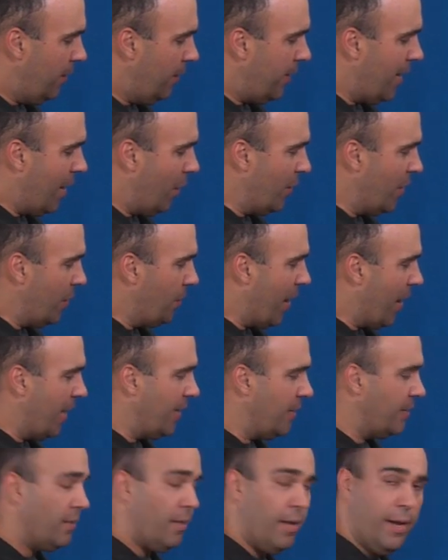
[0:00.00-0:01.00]
Now, when you buy
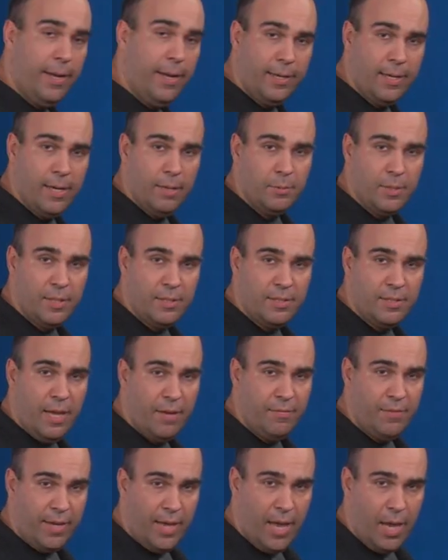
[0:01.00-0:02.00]
this light, it comes with the
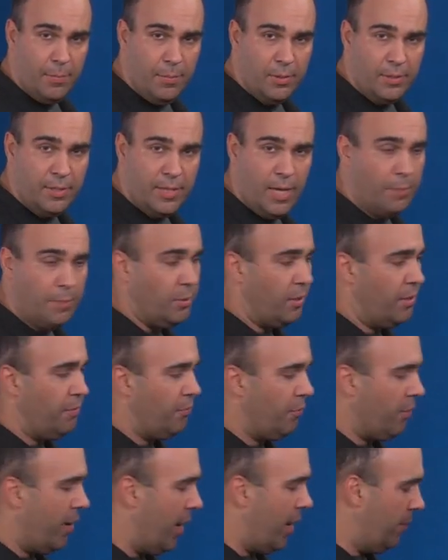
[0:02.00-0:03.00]
safety cables, comes with the
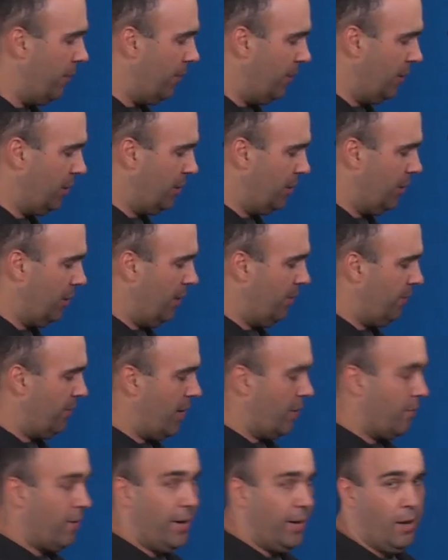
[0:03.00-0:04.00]
frame. Let's just lift
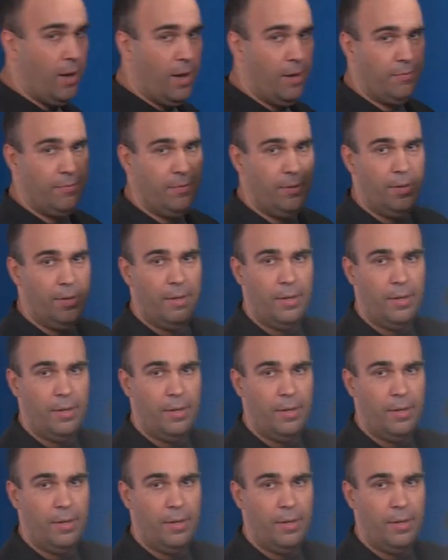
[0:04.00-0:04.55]
that right off.